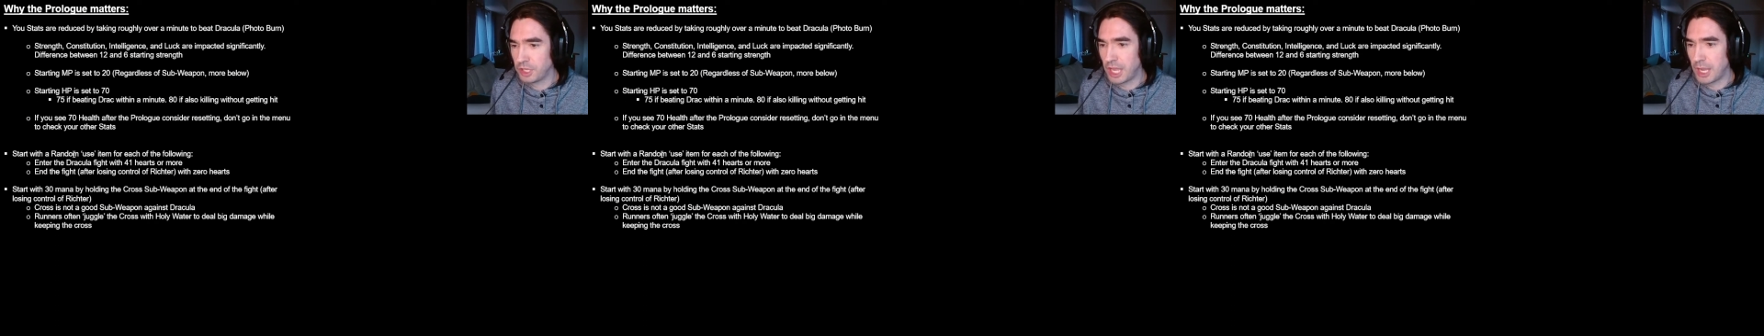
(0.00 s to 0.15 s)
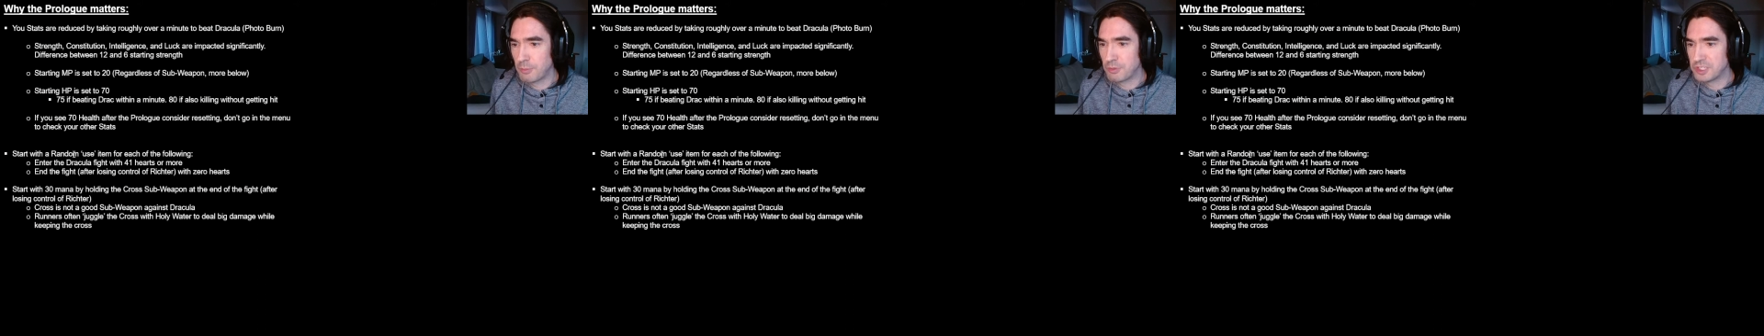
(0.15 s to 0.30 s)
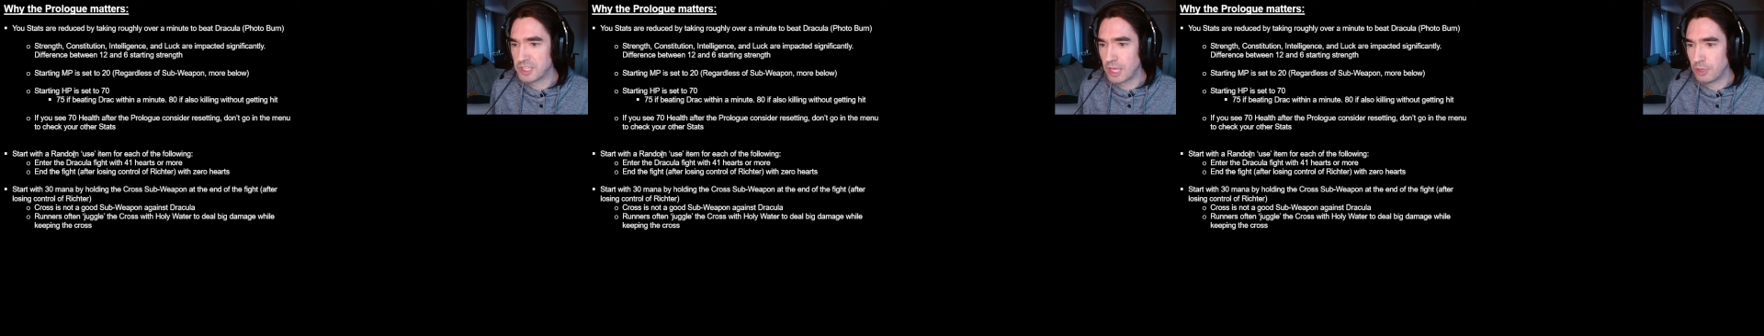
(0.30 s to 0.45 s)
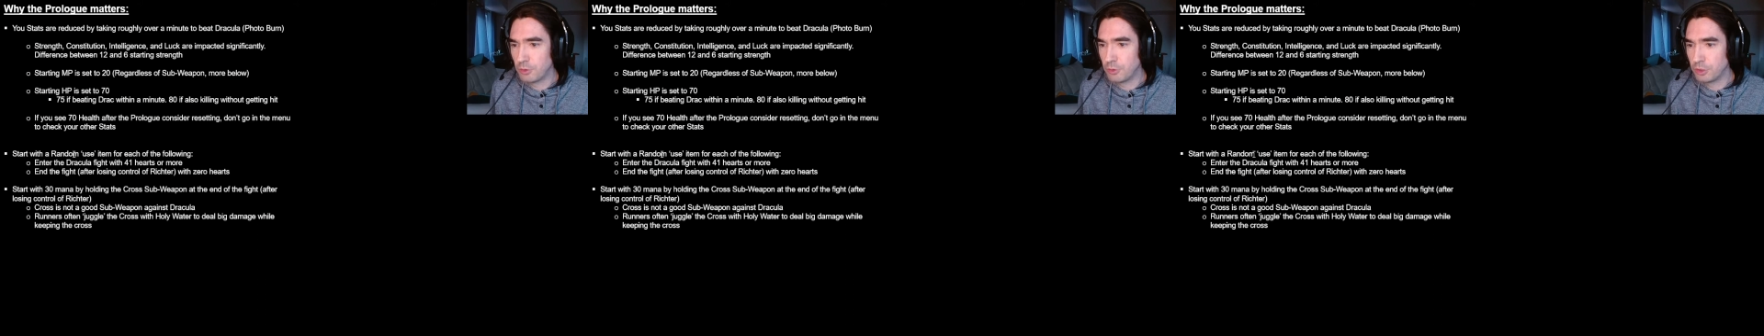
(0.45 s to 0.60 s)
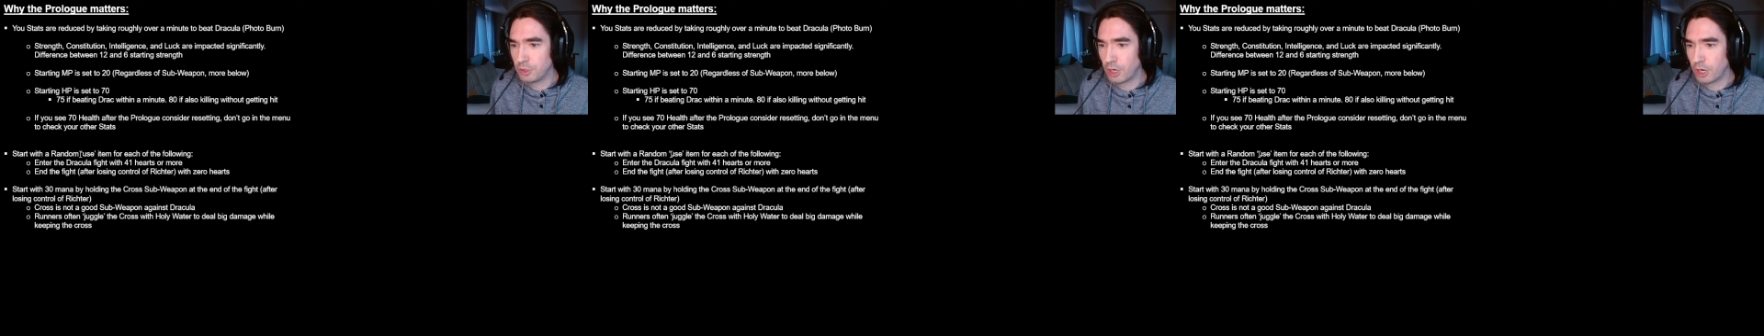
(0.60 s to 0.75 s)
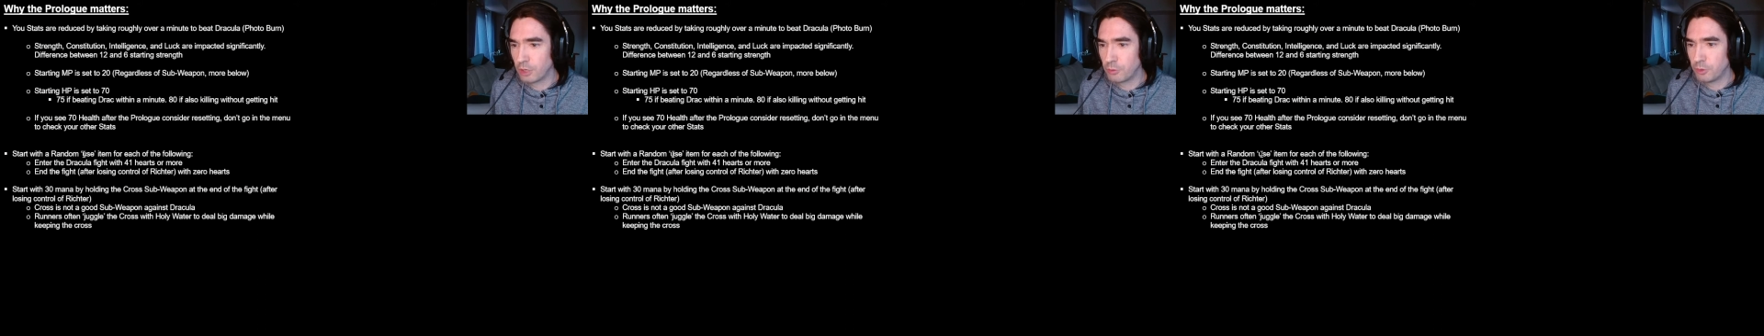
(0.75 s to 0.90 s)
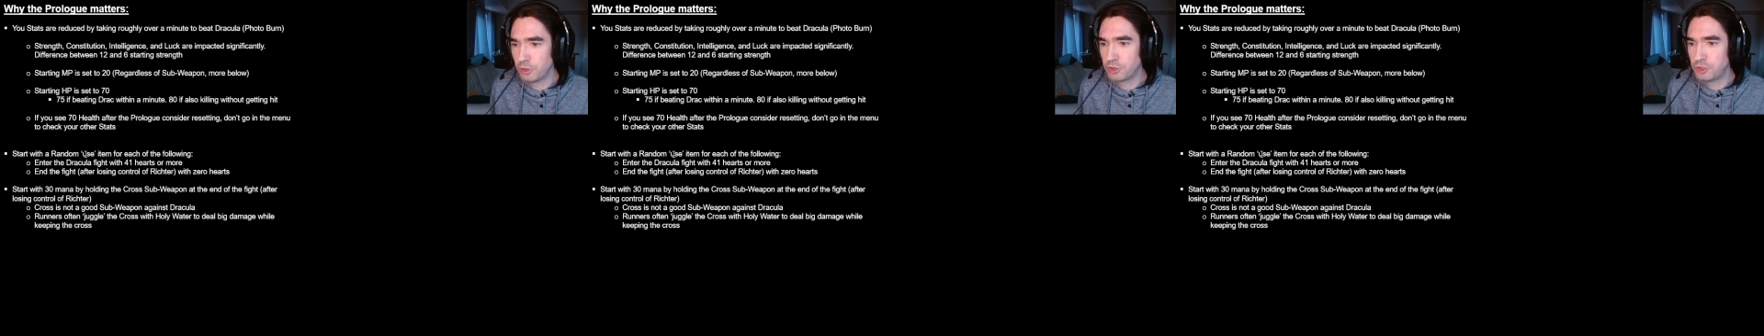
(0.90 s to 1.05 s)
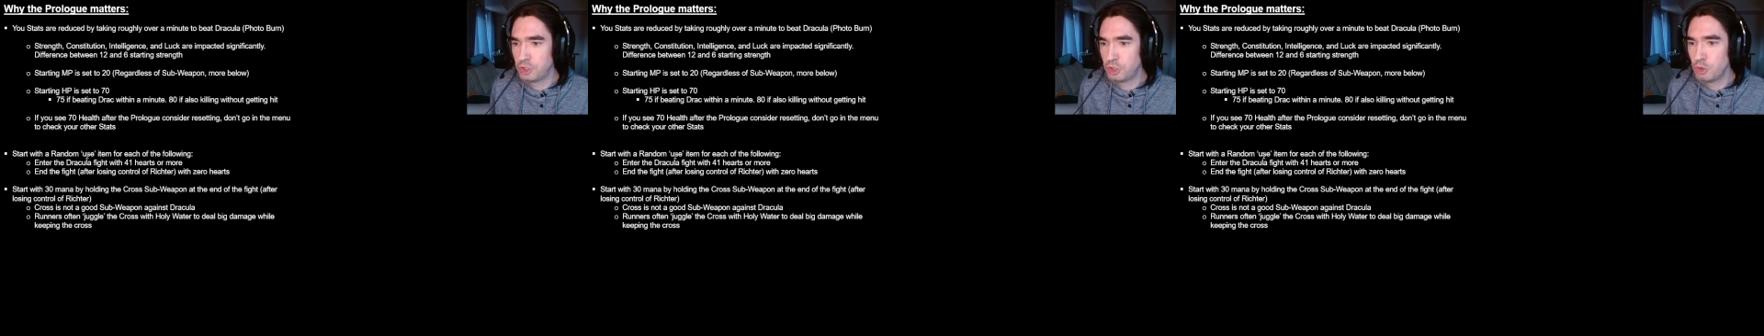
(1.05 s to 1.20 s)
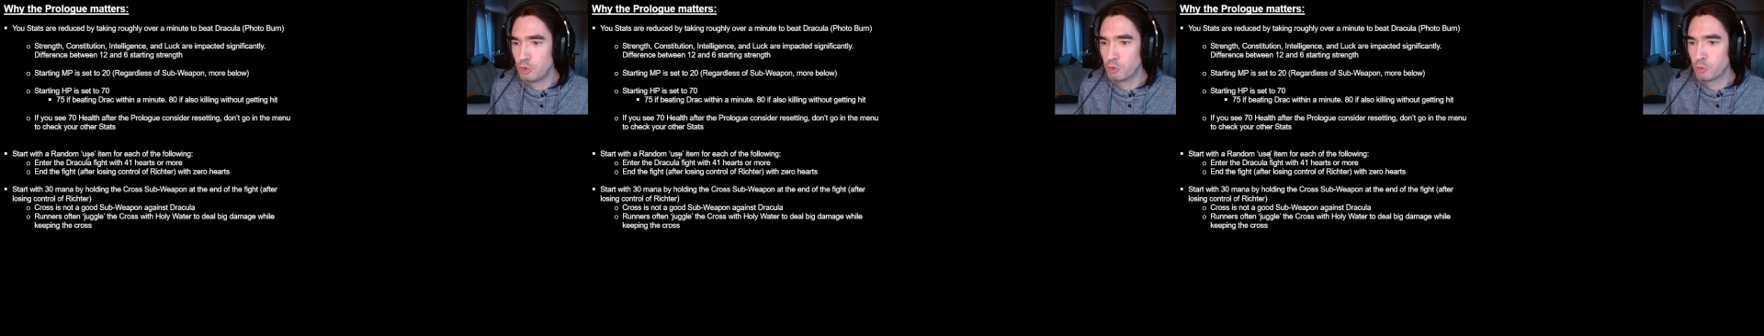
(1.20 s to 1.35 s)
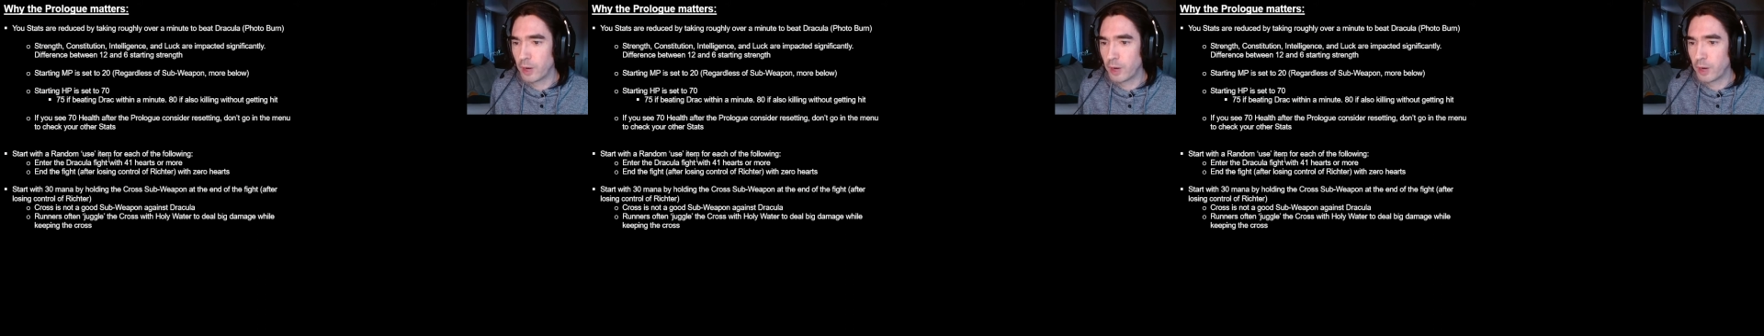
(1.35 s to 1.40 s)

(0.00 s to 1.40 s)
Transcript: game as Alucard with 2